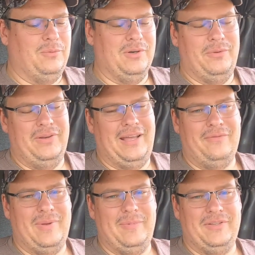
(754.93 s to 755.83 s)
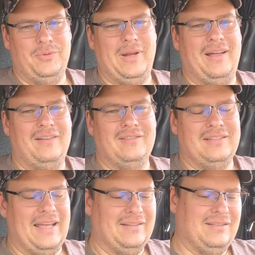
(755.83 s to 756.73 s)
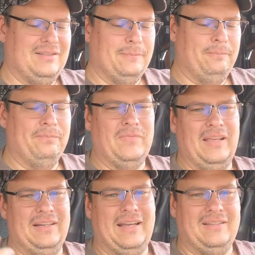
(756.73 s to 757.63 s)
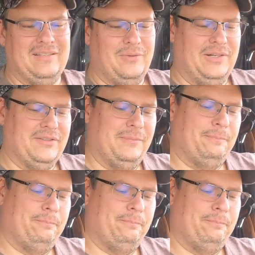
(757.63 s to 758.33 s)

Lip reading: What do we have, maybe $2 in taxes? Inconsequential.